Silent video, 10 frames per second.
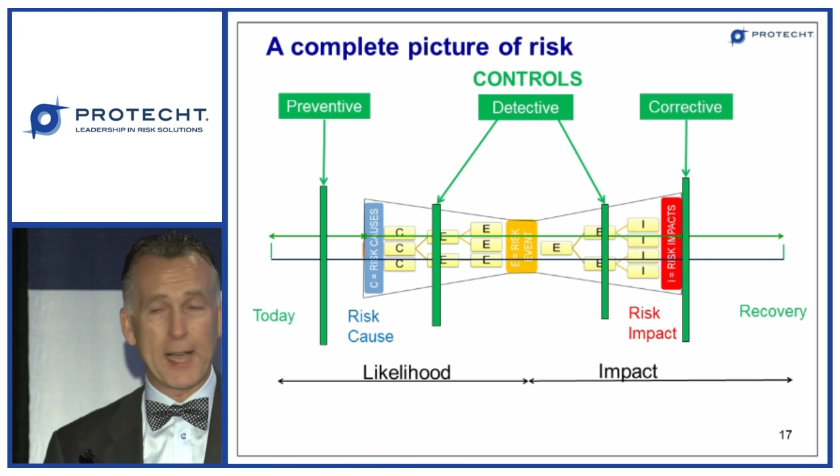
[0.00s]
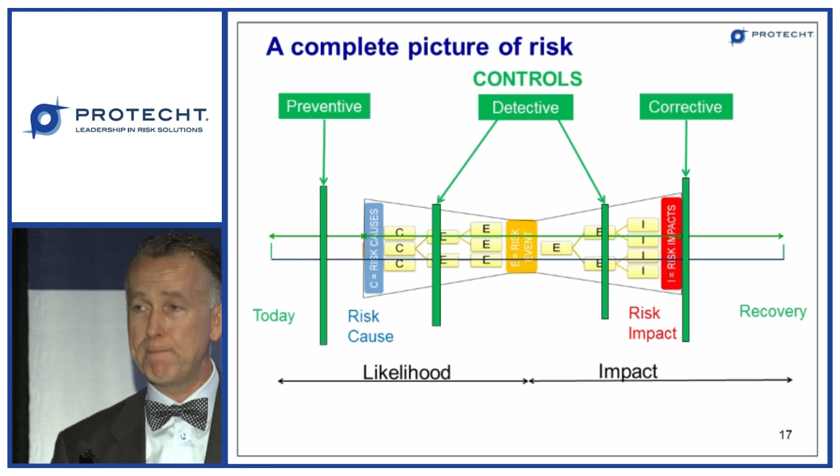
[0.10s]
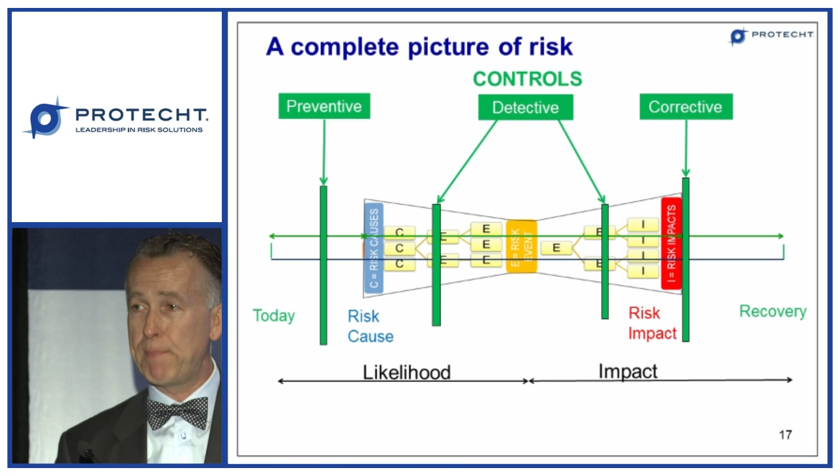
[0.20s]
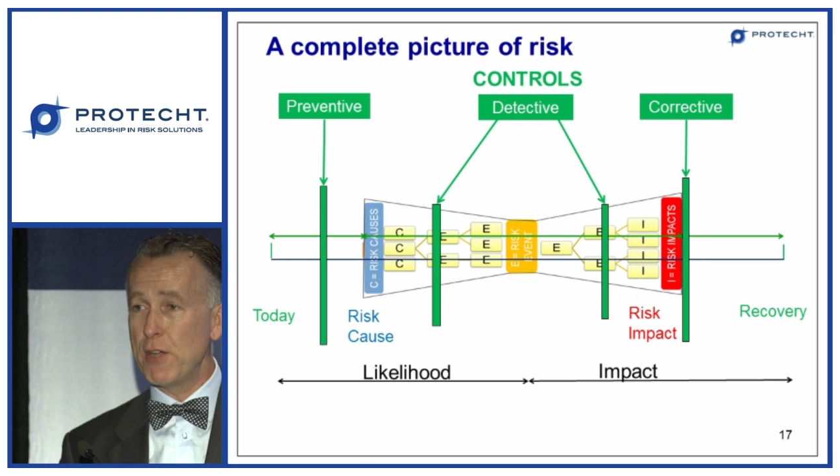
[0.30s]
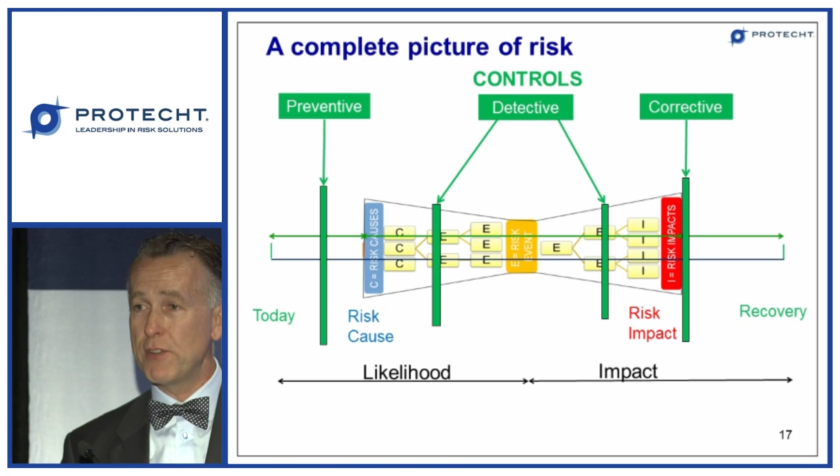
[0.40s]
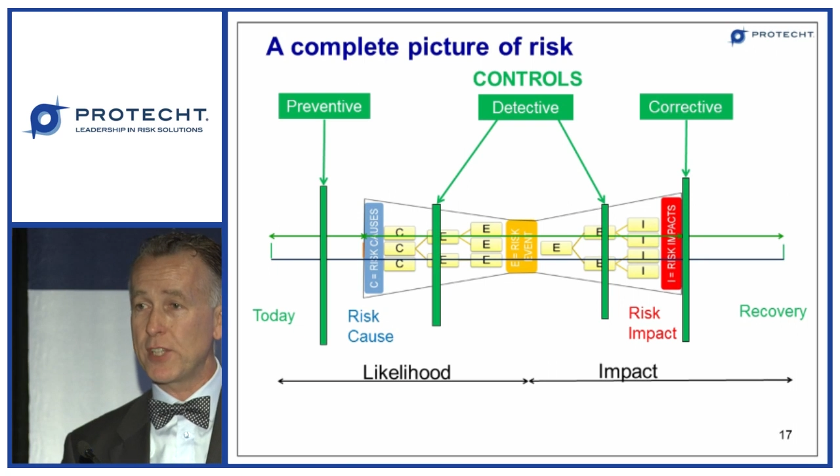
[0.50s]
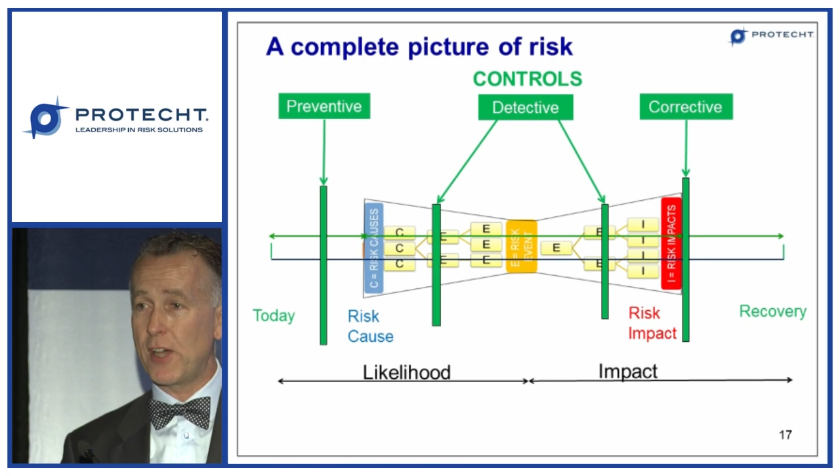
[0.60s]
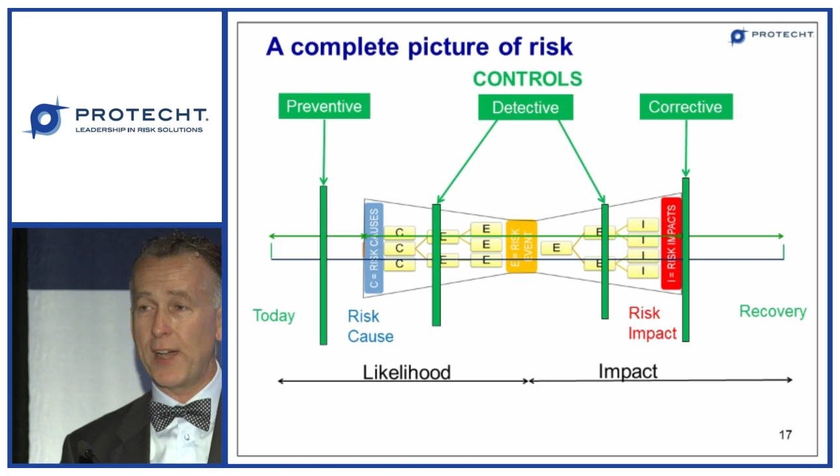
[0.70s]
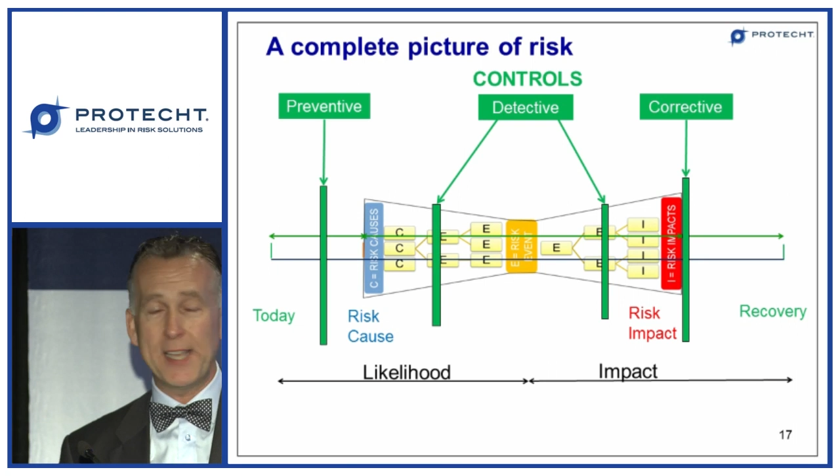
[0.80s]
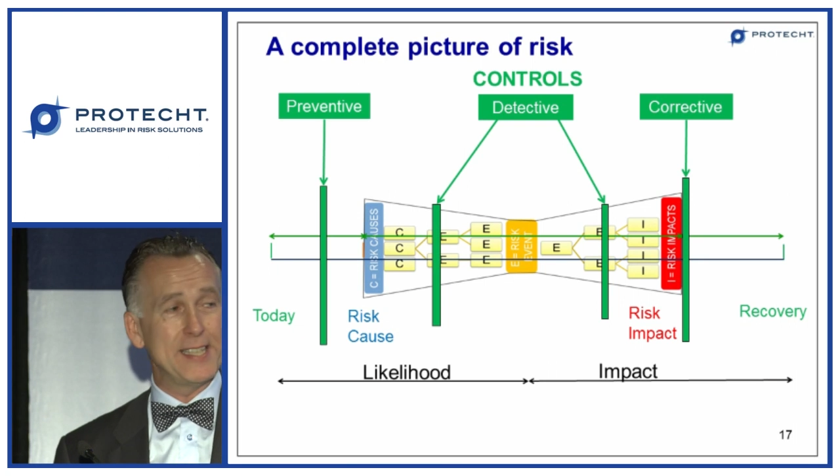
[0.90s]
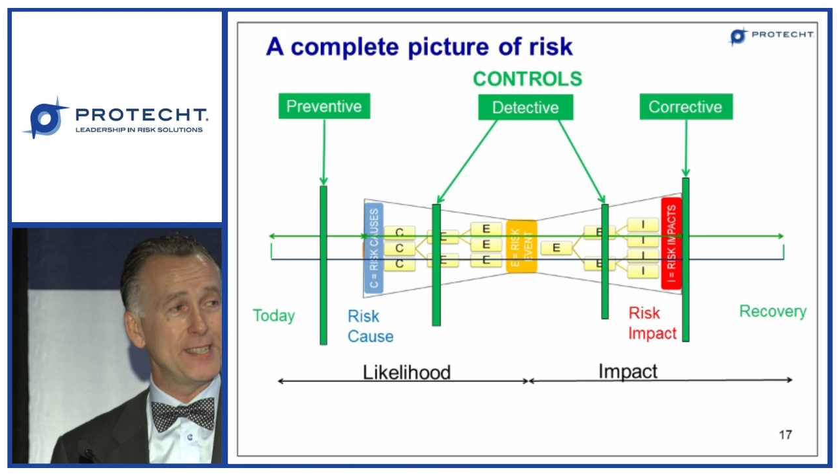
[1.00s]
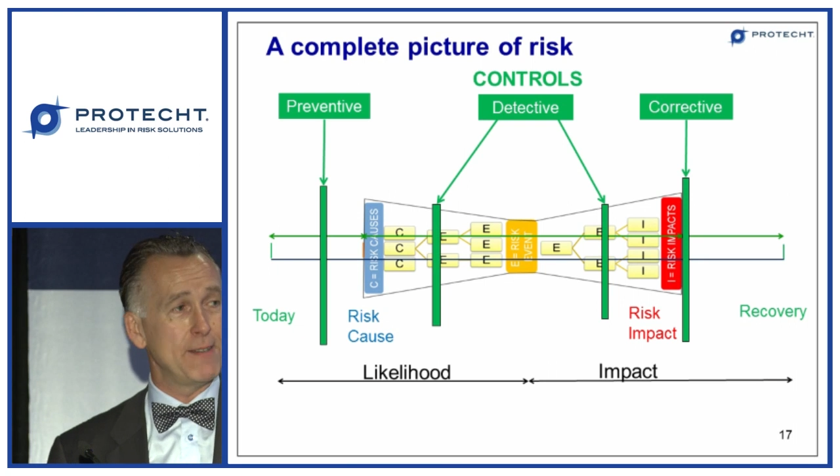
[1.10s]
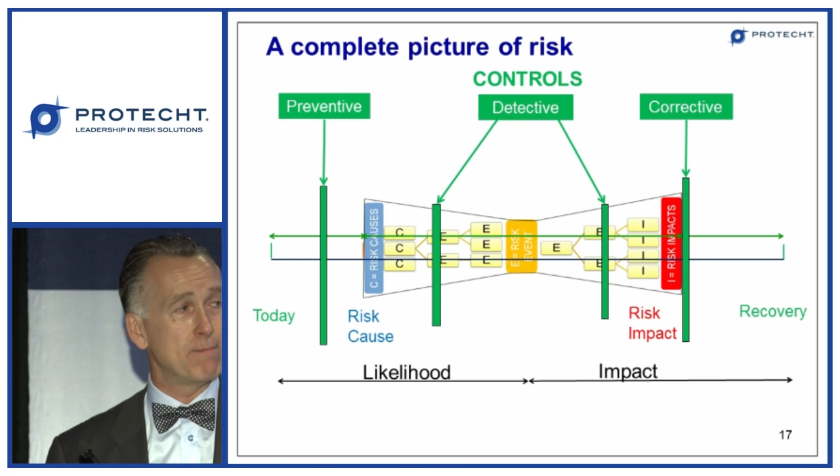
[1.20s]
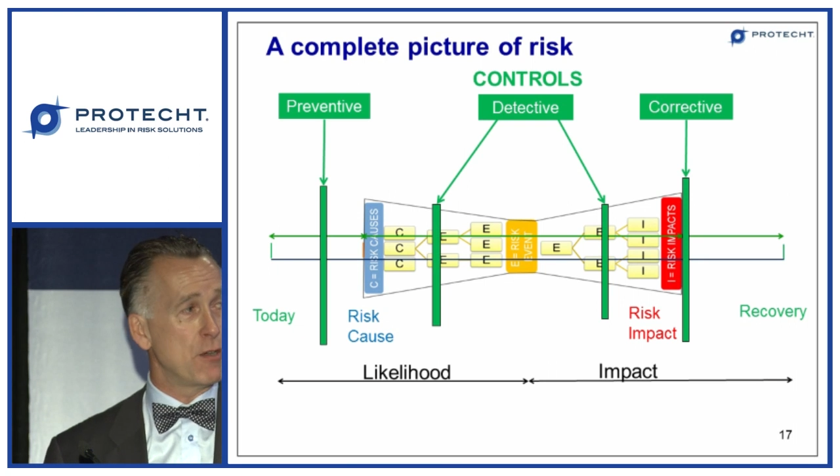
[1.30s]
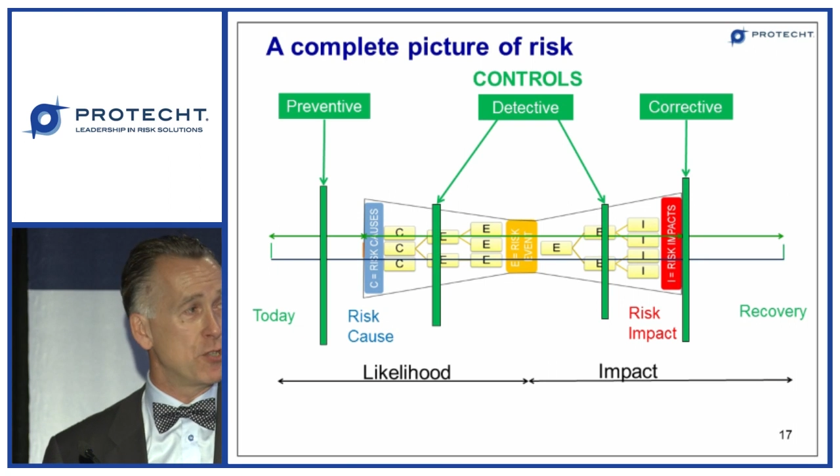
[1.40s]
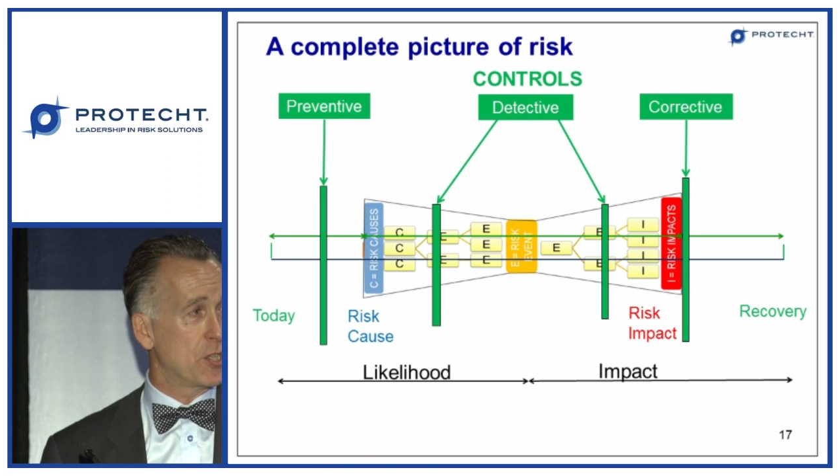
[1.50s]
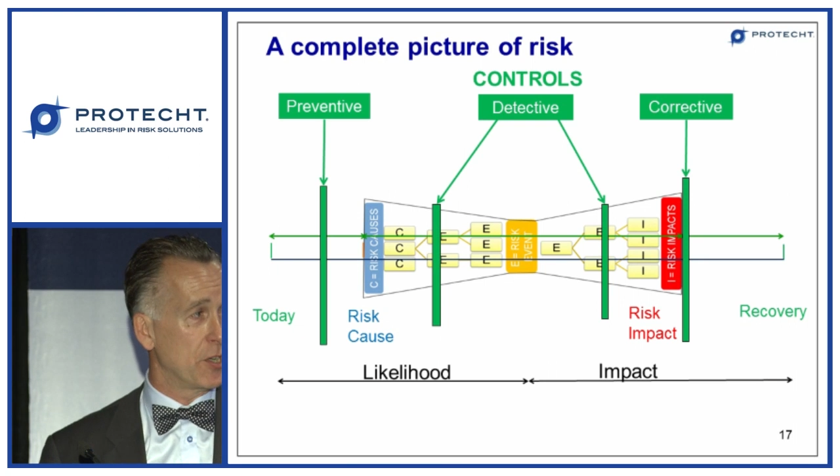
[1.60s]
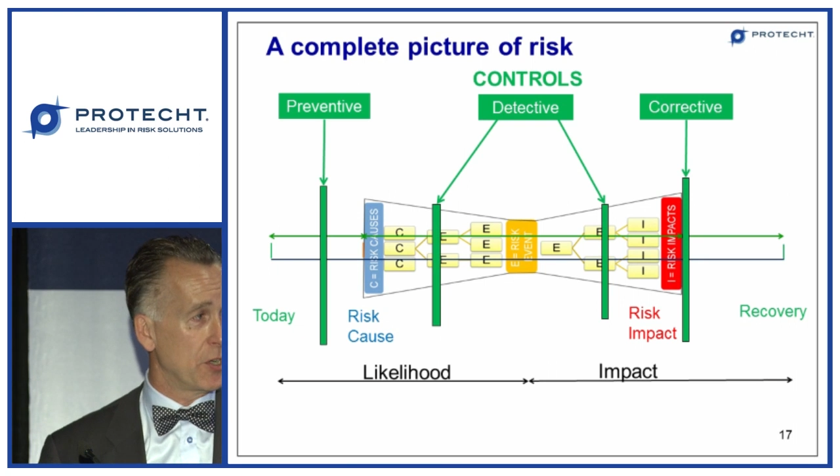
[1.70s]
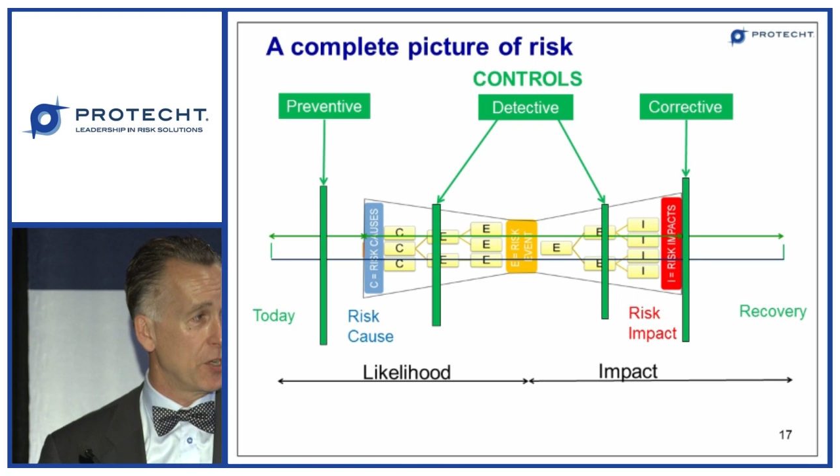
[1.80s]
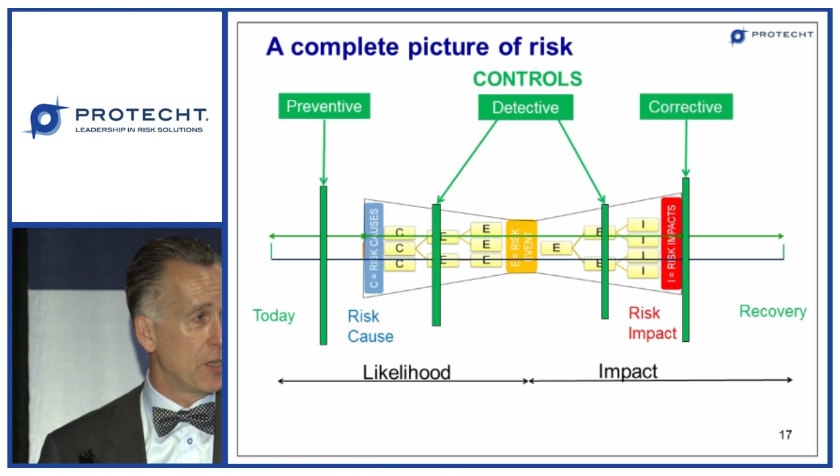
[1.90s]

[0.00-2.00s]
a bow tie is in motion.